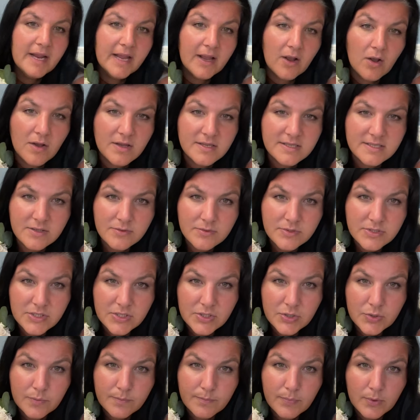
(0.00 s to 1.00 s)
but I also
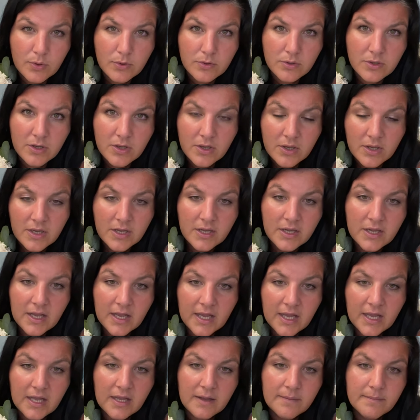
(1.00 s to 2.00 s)
do bulk.
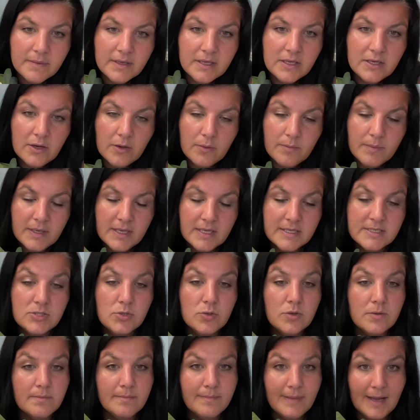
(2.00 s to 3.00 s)
You know, because
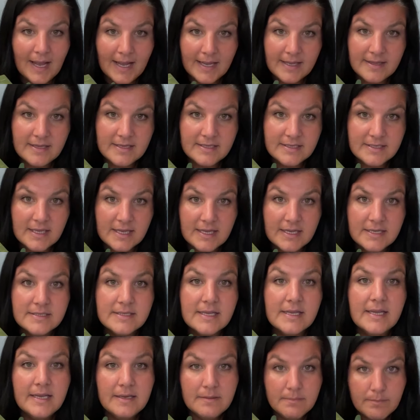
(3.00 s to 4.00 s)
you can buy these
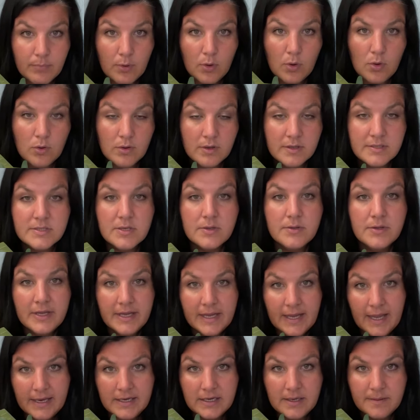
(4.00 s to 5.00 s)
things in bulk, so
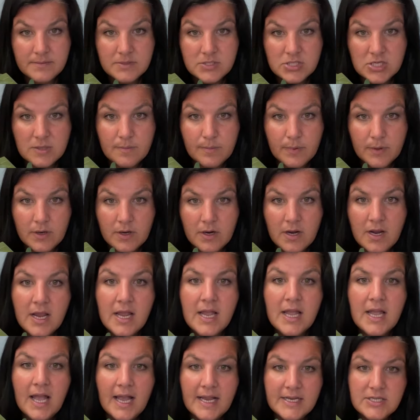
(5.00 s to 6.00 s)
they end up cheaper.
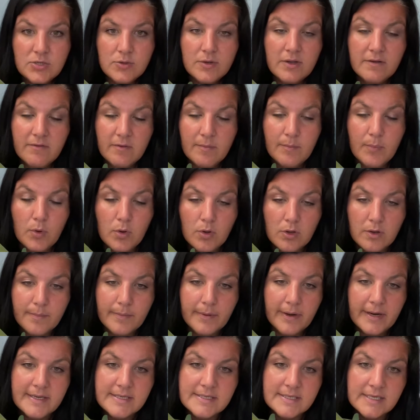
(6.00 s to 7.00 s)
I do give a
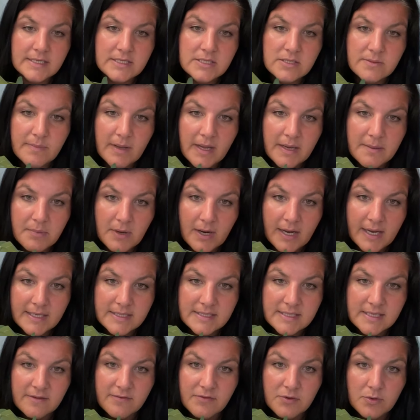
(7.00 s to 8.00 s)
bulk pricing to my
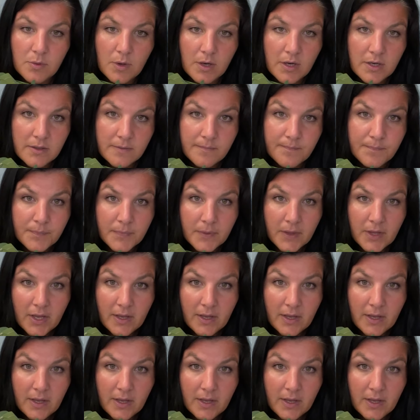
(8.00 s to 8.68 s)
brides if you are